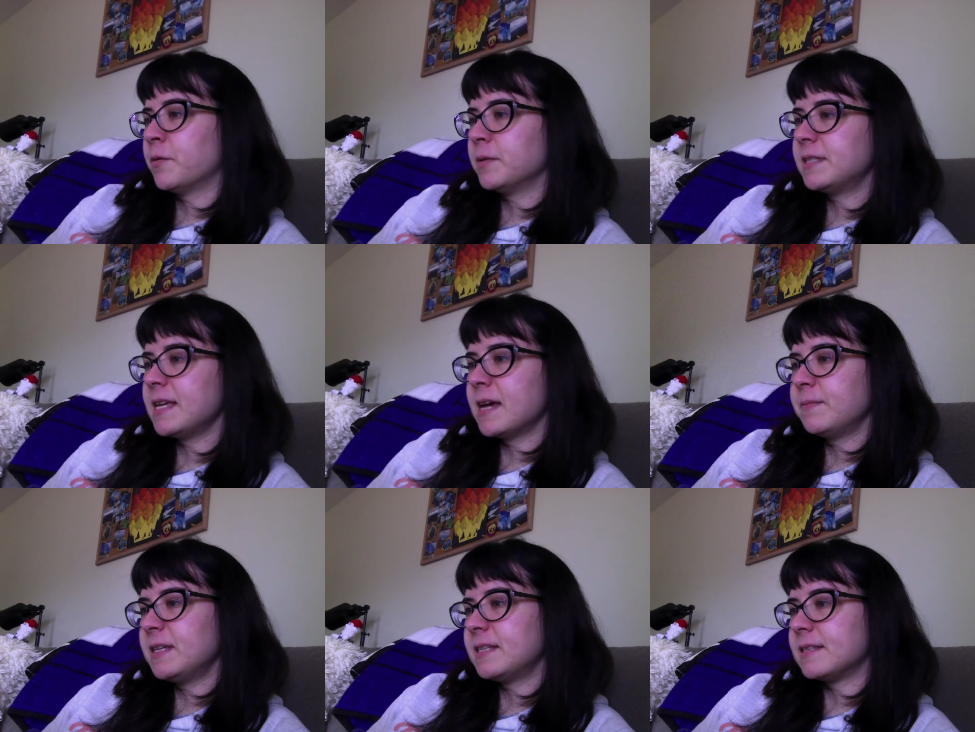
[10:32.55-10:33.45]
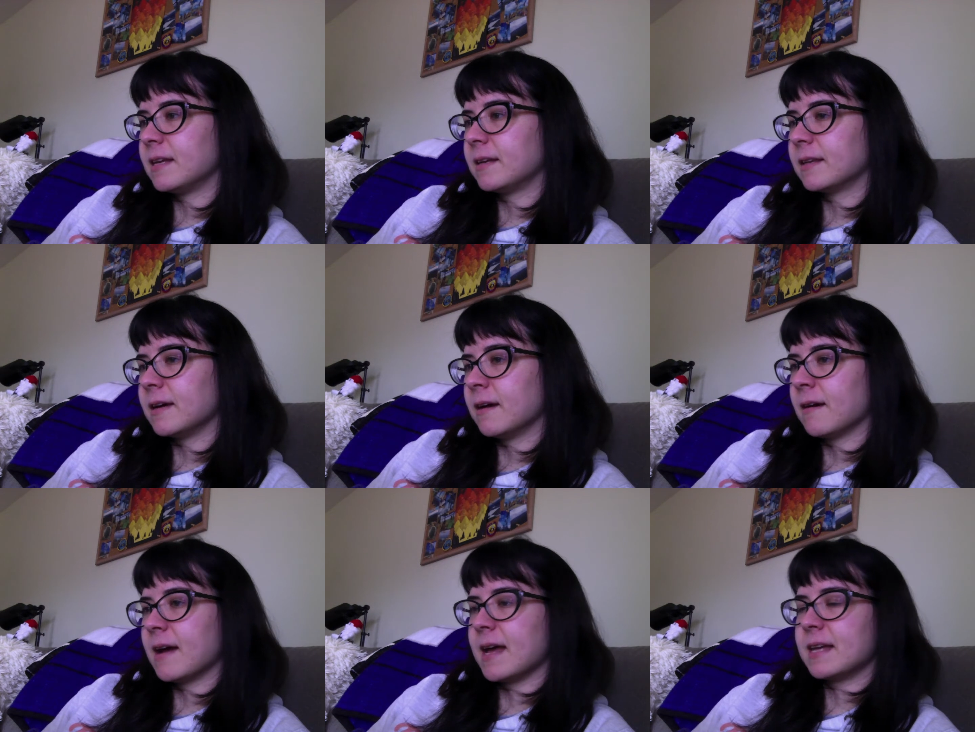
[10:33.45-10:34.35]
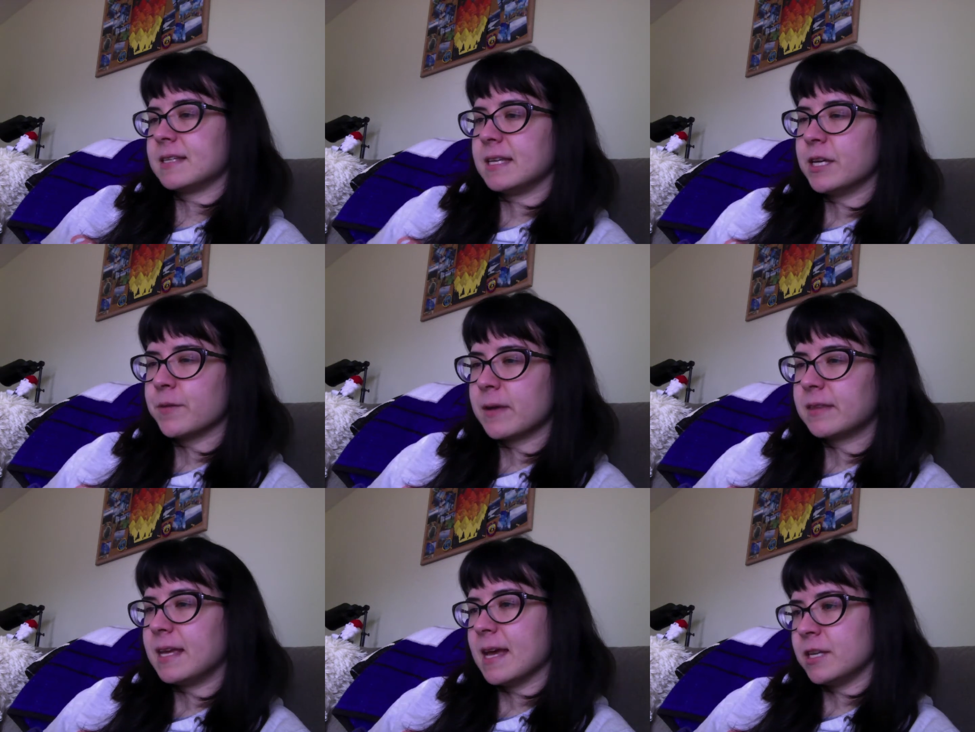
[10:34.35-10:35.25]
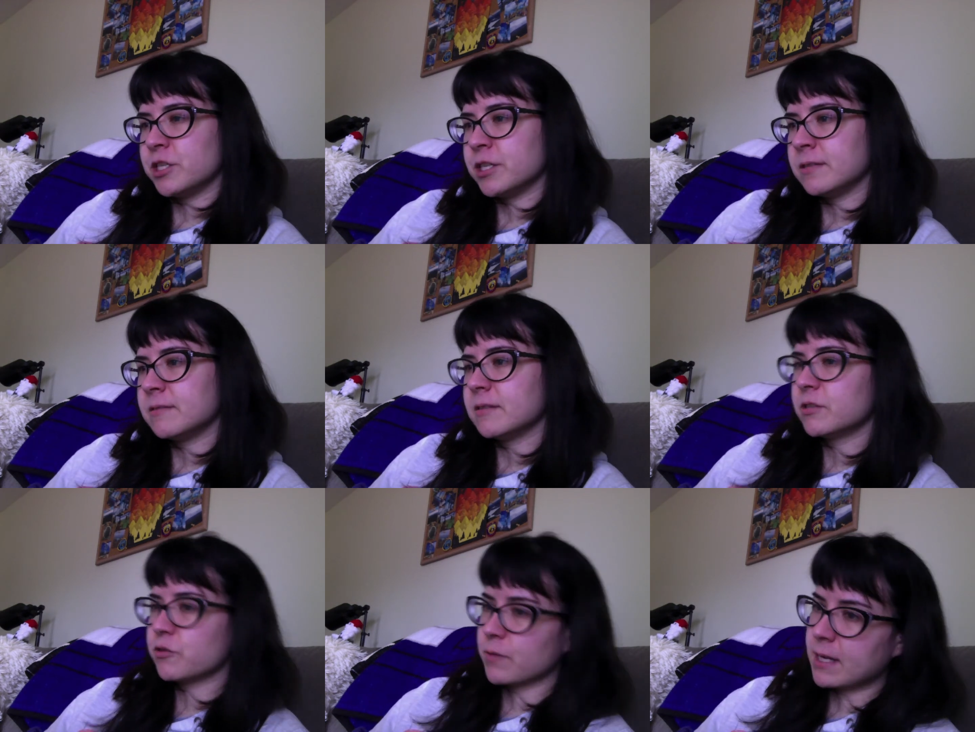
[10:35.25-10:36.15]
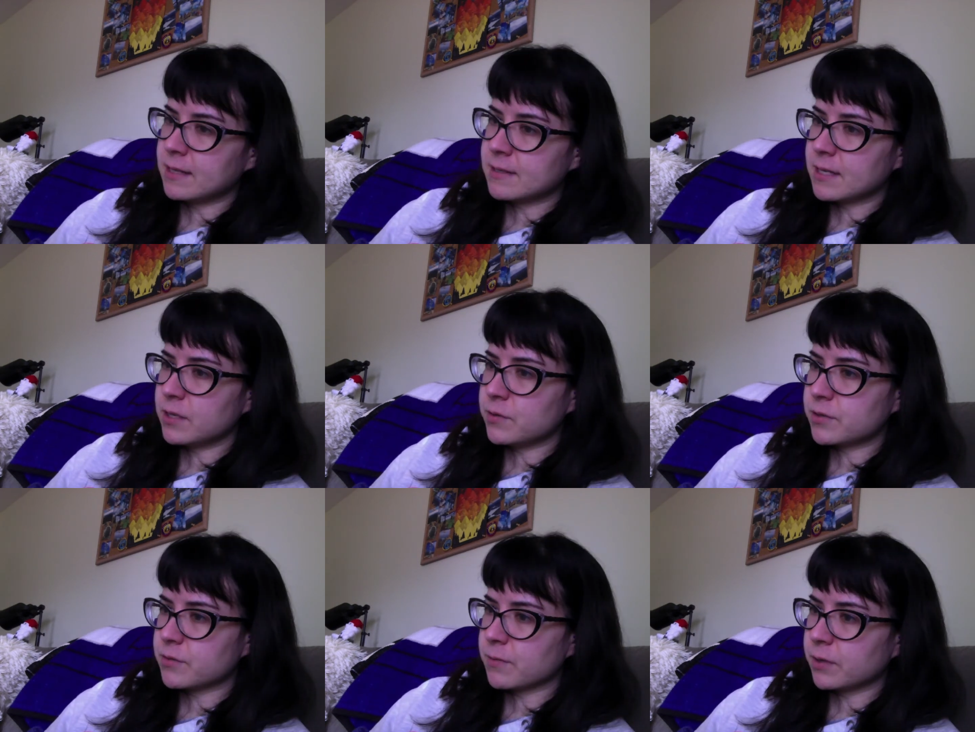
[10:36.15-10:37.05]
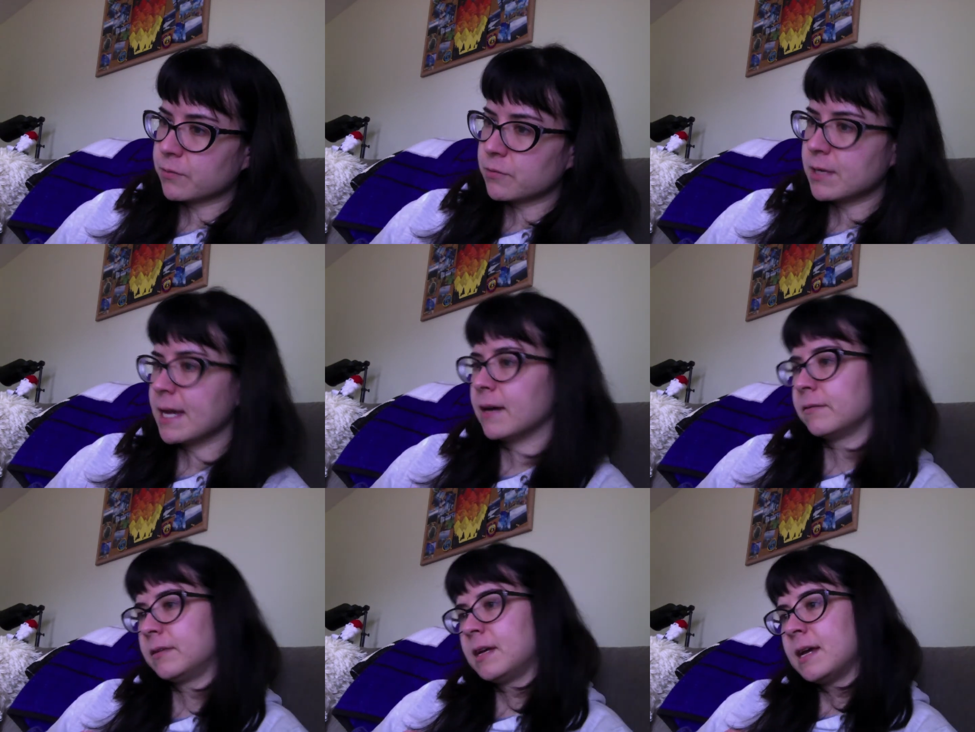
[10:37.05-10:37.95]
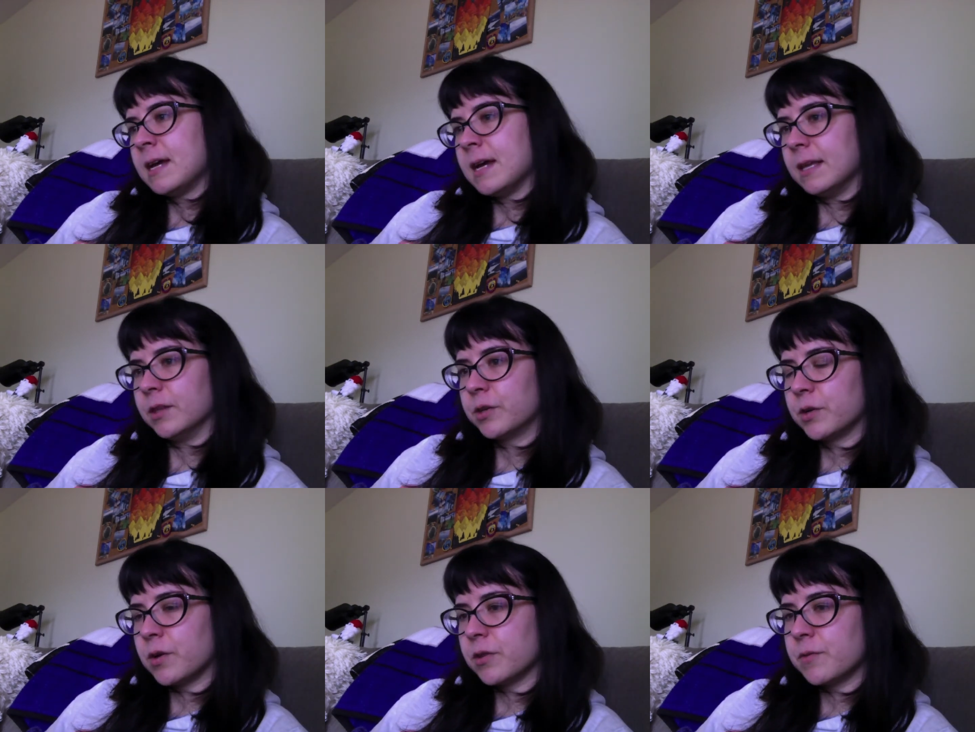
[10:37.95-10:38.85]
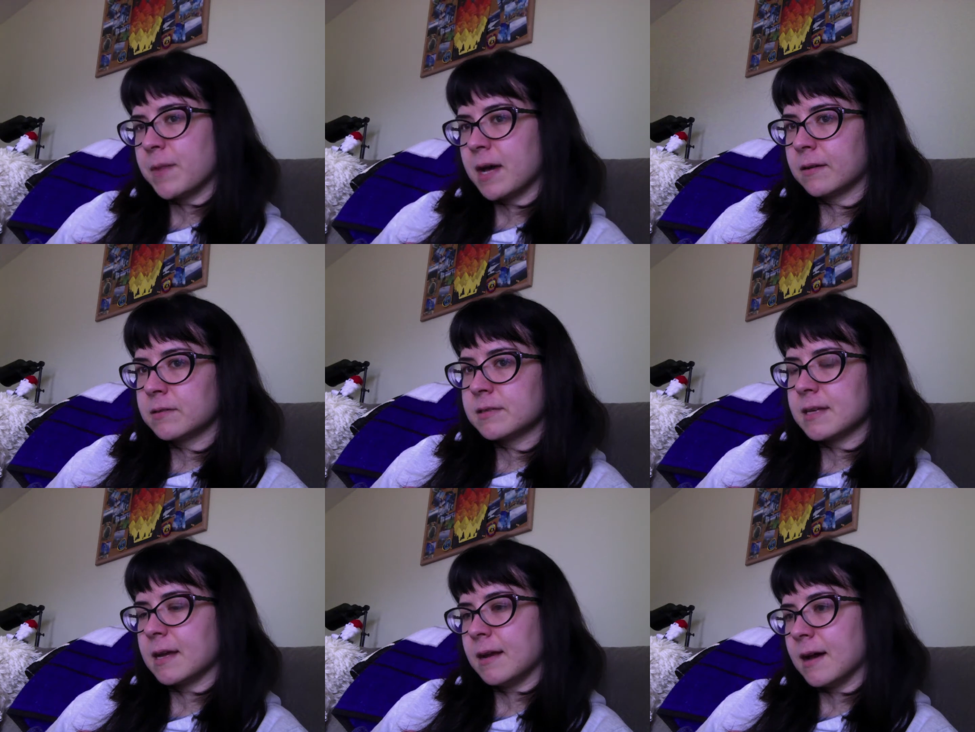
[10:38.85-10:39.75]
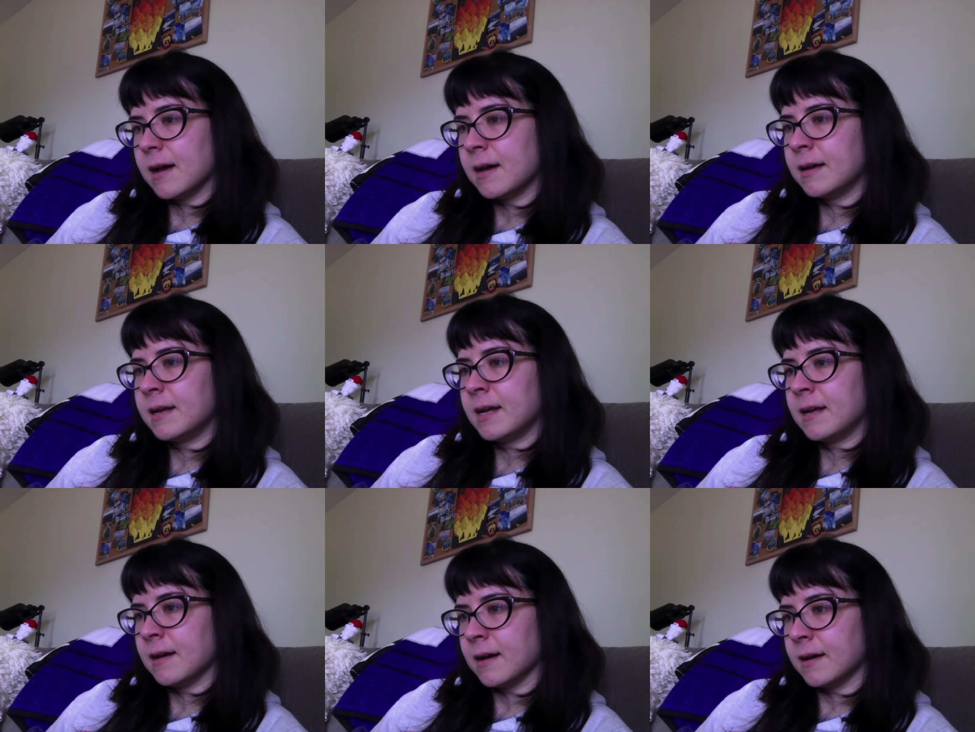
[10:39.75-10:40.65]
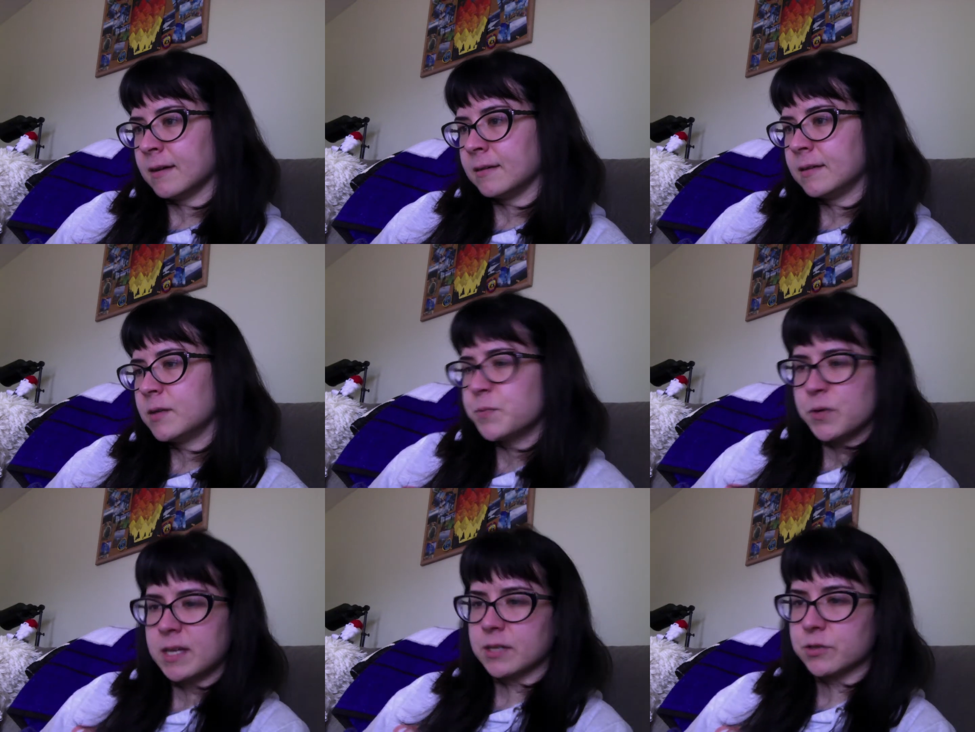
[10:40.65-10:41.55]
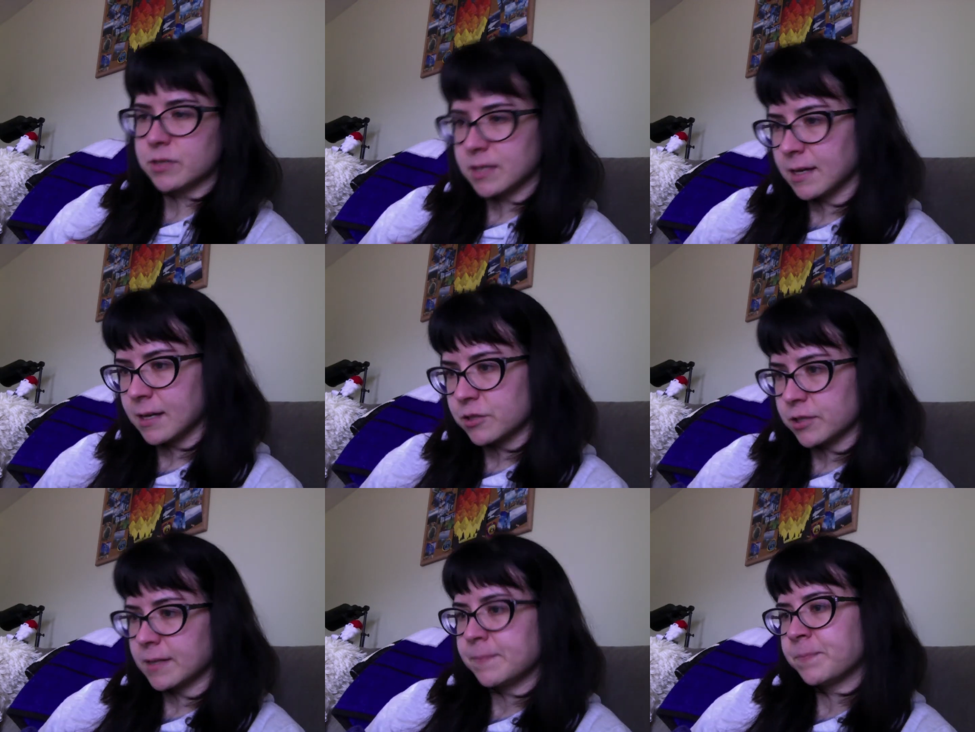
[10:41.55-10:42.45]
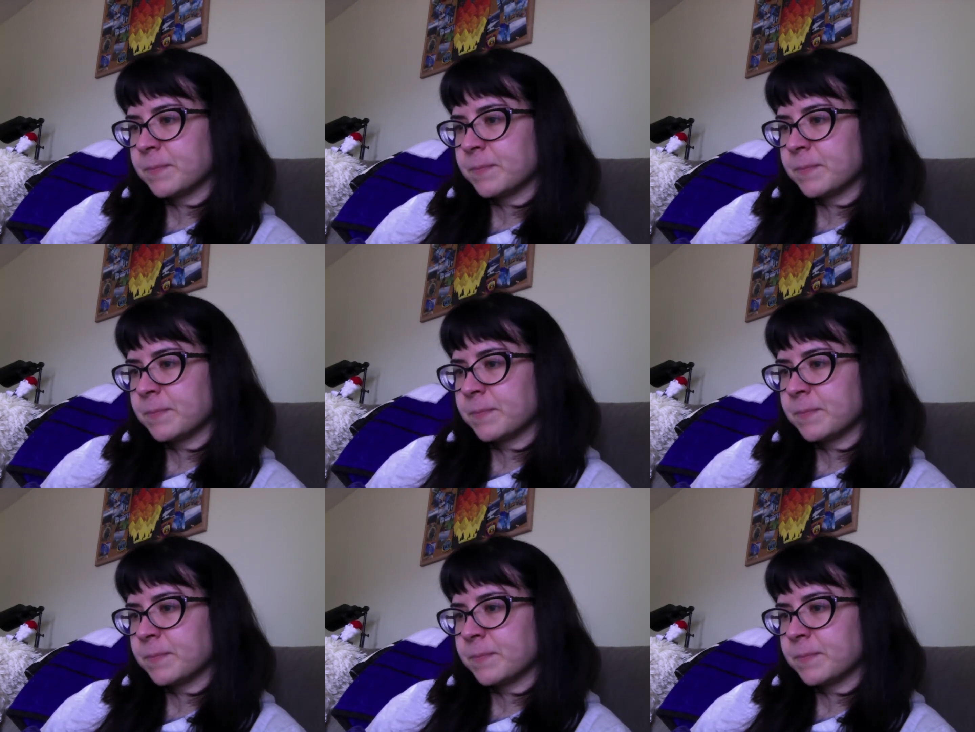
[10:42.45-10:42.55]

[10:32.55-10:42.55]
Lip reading: Once they had me standing there, I had to hear about the engines and the trains that used to run through town and look at all their models and on and on. It was pretty interesting, actually.